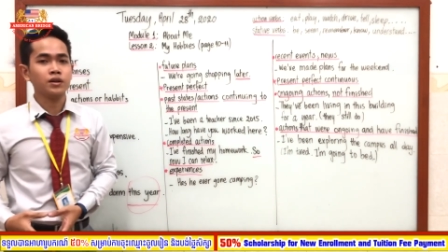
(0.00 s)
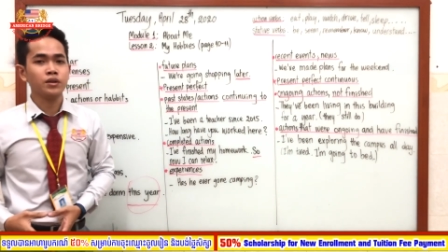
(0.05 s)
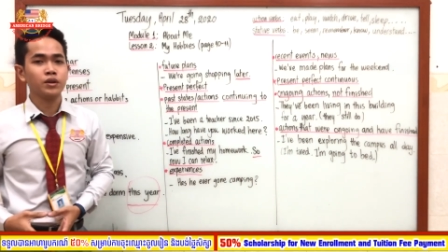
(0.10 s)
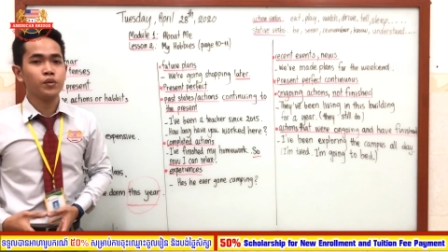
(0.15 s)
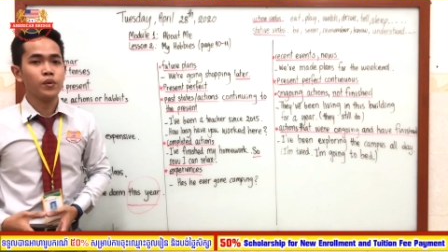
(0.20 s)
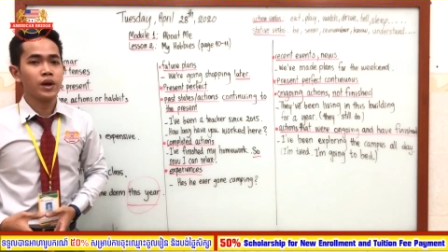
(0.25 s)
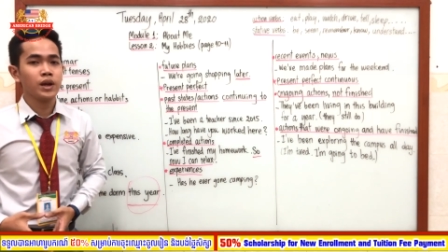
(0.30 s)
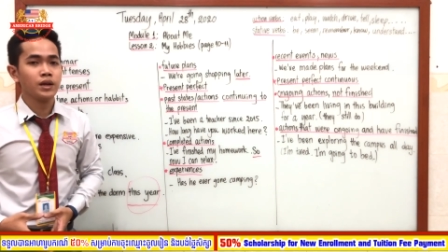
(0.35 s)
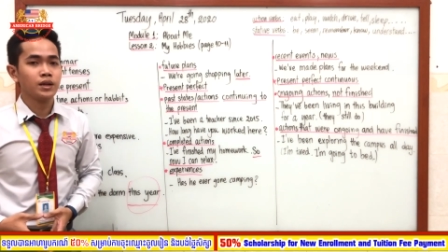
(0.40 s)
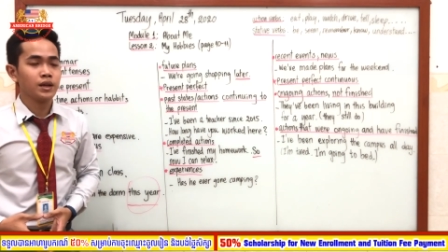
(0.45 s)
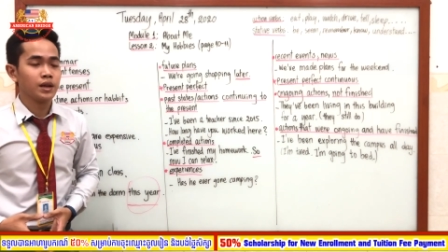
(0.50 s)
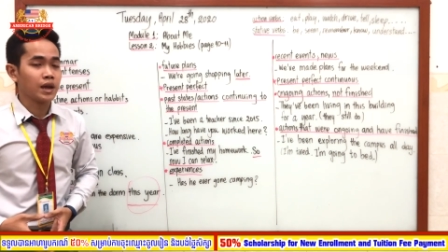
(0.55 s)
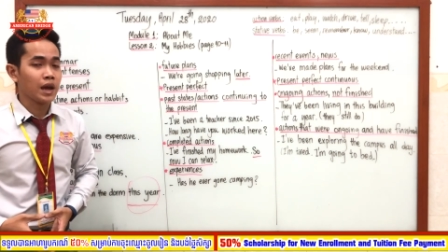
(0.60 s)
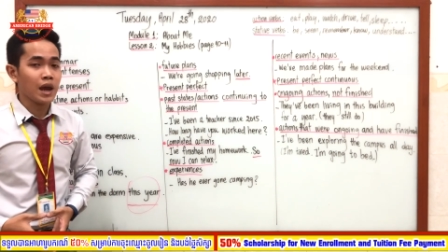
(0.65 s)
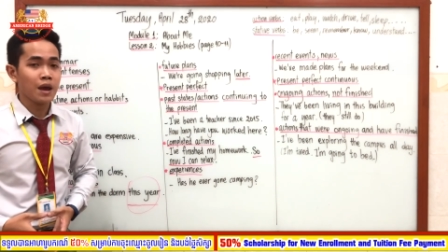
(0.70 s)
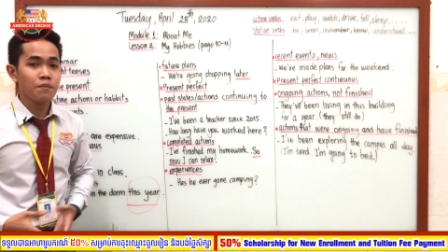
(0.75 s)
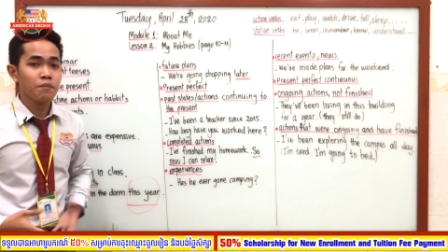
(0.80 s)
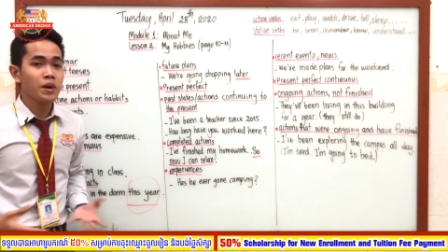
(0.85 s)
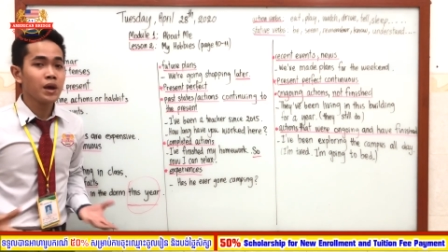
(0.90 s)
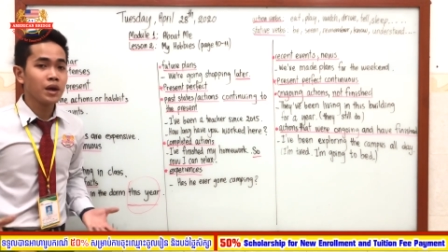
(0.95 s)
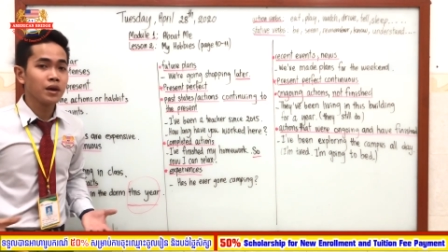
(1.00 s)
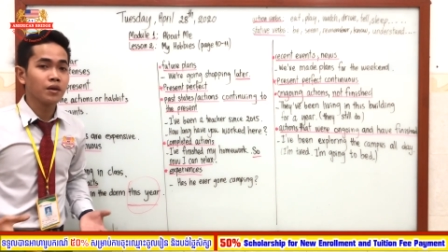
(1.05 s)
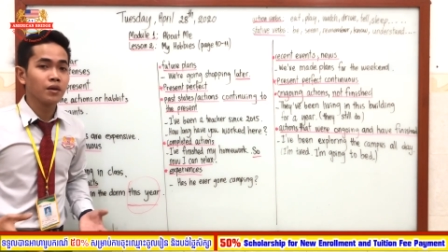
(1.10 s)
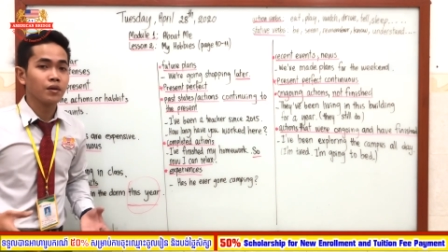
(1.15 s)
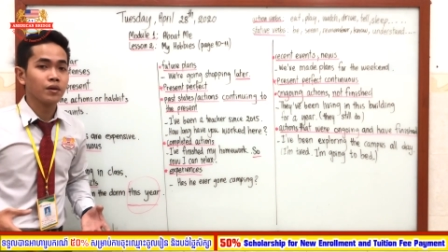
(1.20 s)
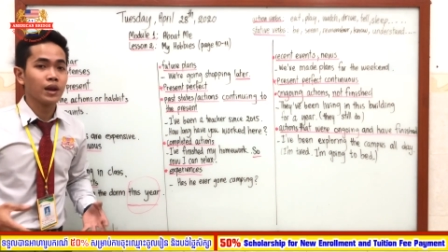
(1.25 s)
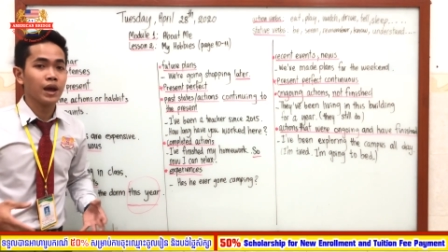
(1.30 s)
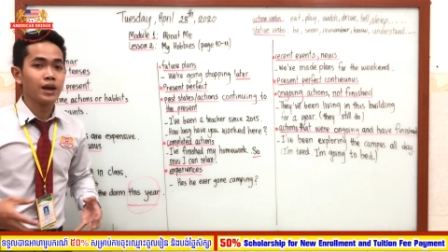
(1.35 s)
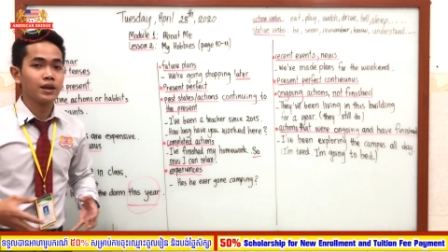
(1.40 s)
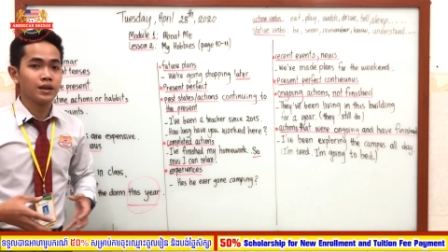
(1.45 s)
doing the camping
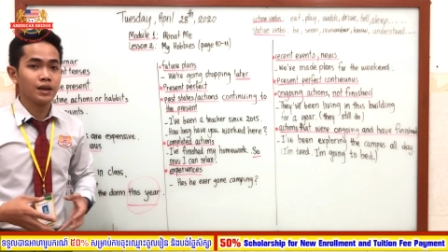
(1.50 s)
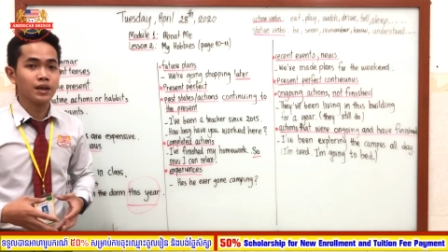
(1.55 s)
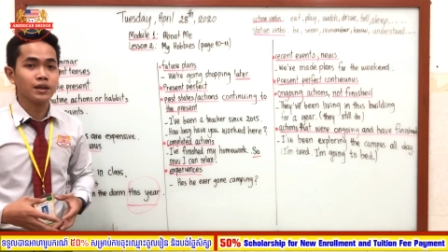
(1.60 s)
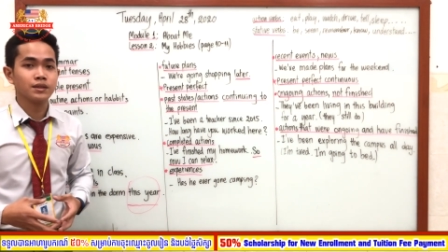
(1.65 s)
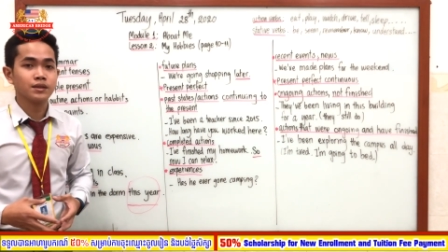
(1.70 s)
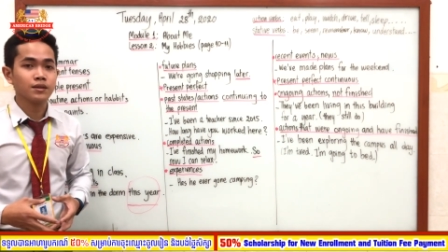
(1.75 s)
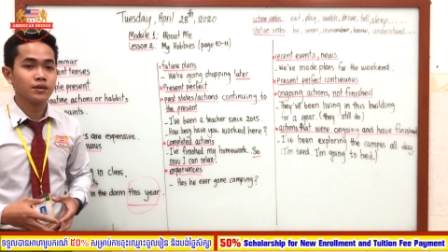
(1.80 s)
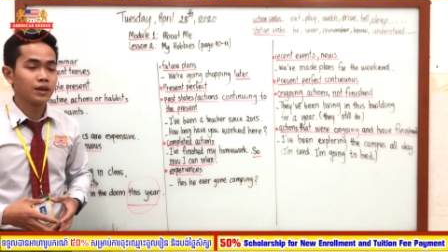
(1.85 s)
or like this?